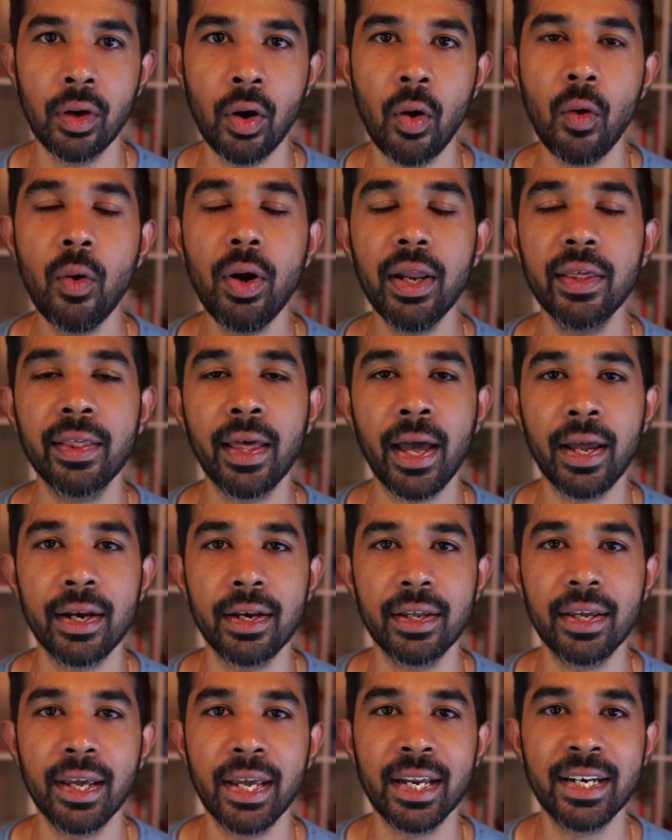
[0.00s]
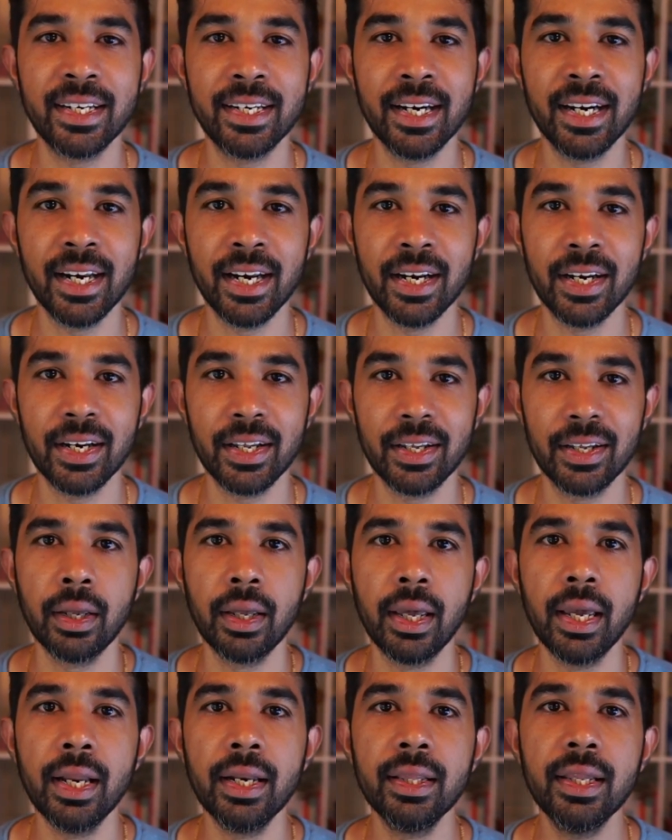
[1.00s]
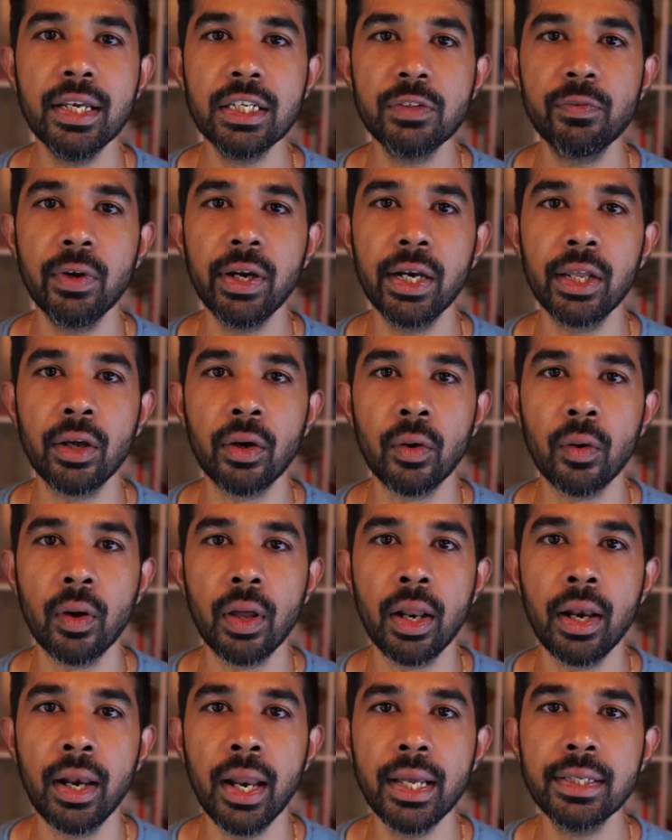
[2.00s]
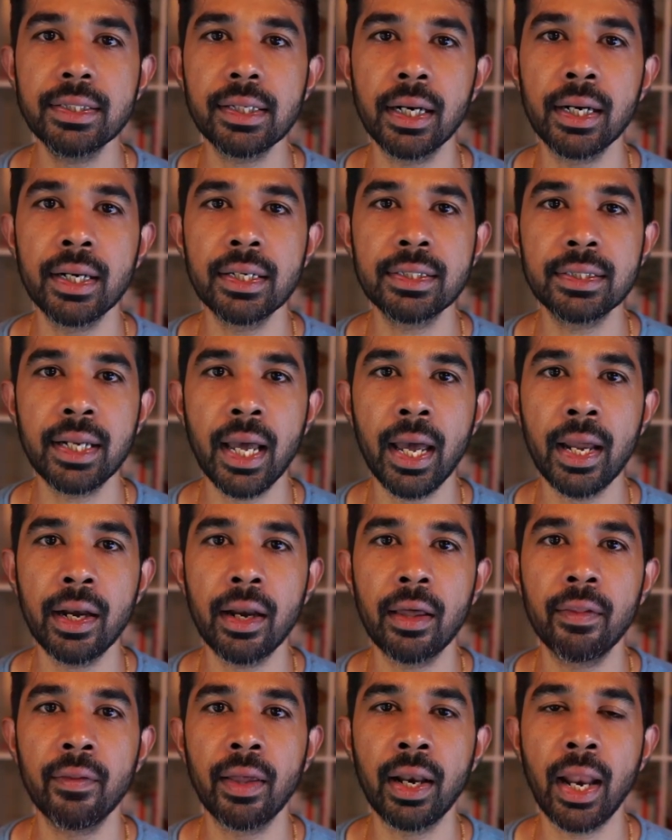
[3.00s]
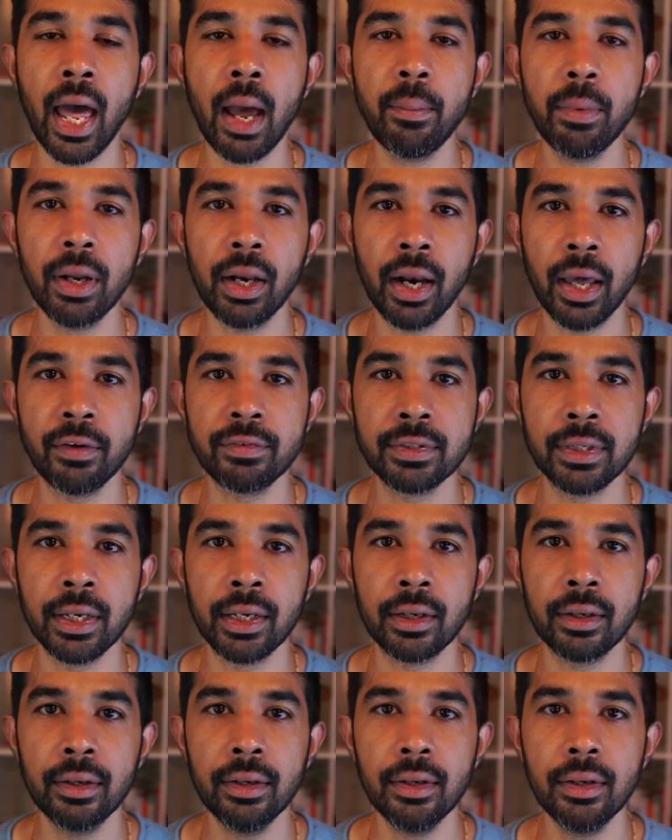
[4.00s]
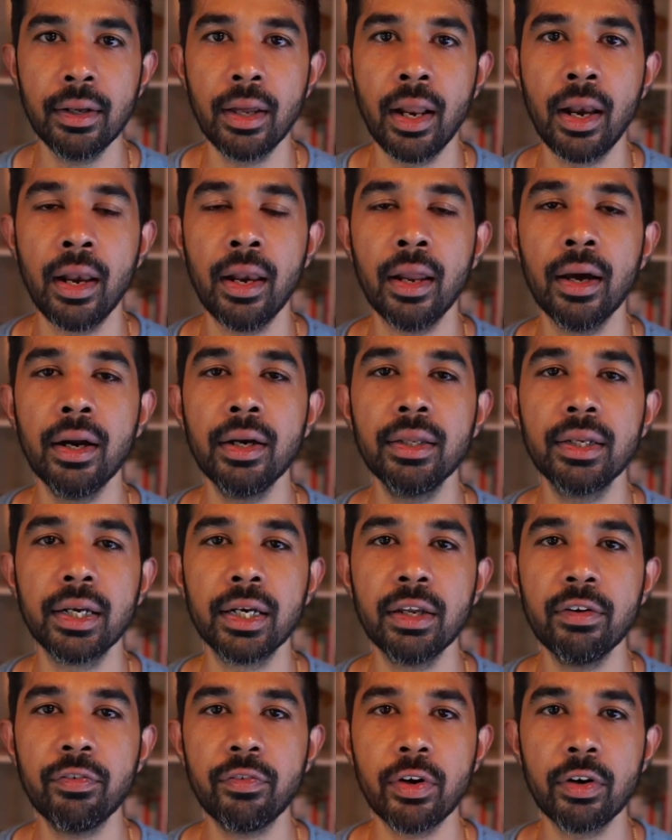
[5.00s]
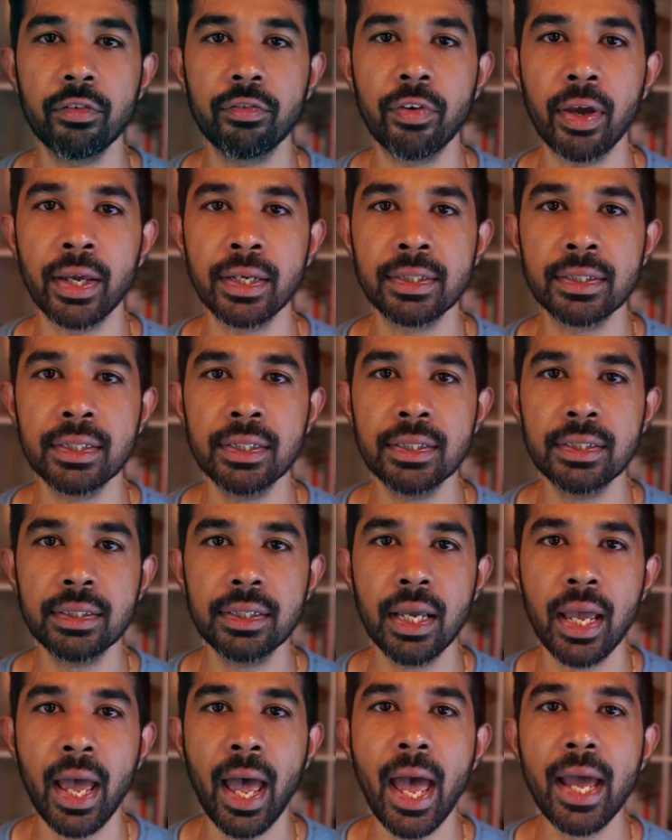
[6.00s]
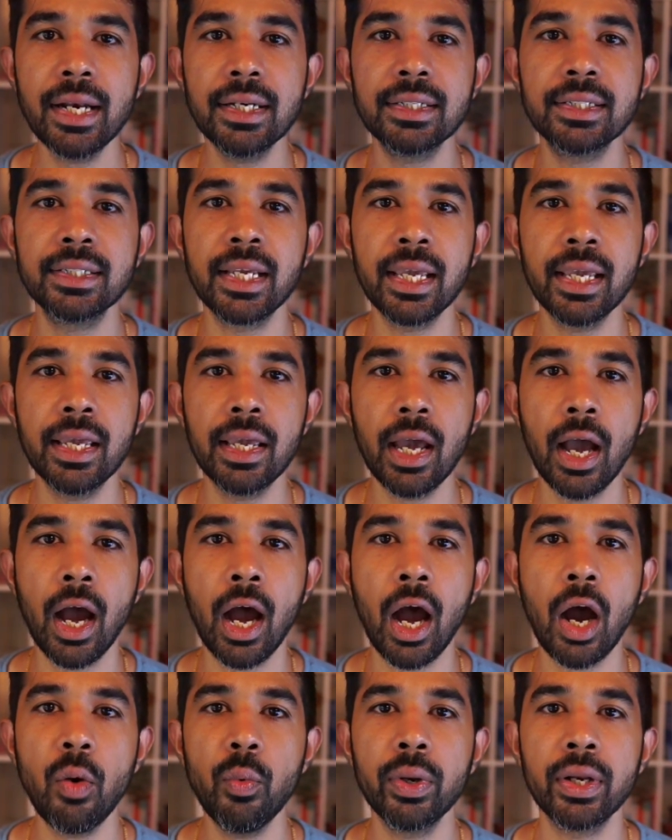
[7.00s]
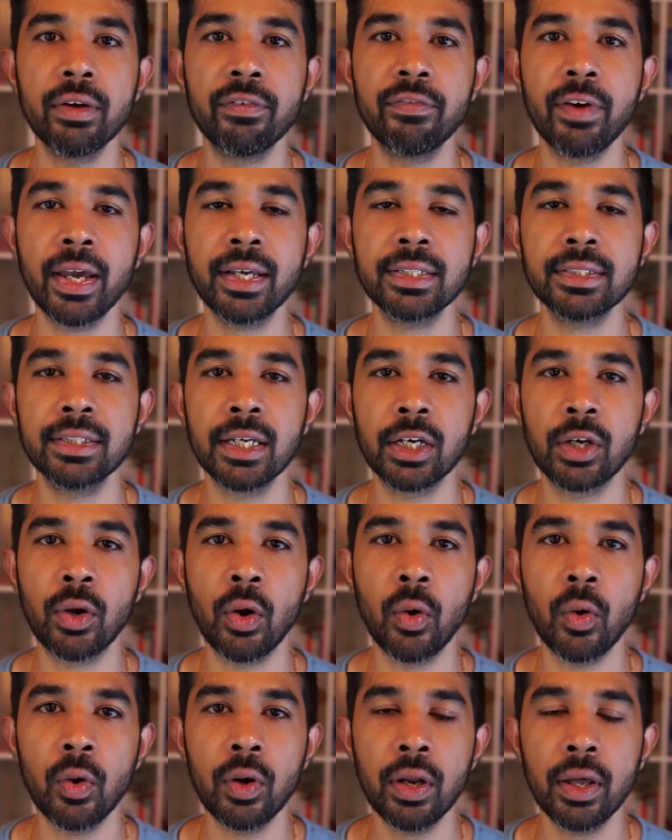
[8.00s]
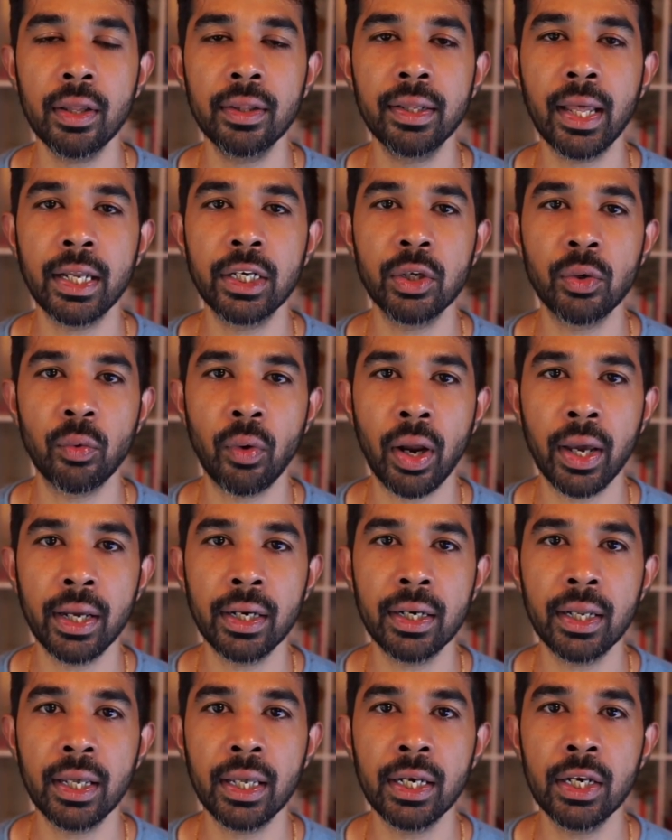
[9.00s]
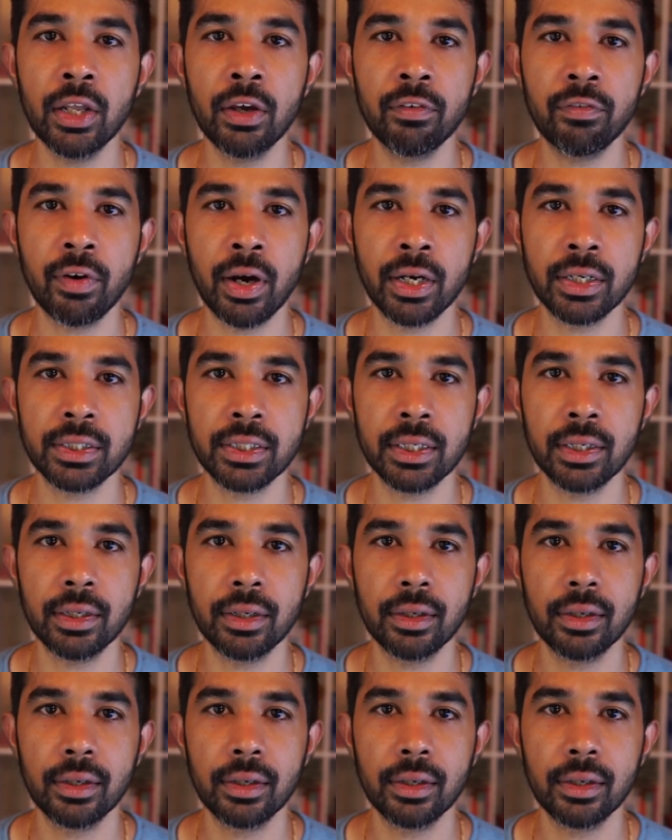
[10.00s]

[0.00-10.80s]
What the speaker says: Only that it didn't. In this video, let's understand the Lambda lifecycle, learn the different phases, and see how it affects the code that you write in your function.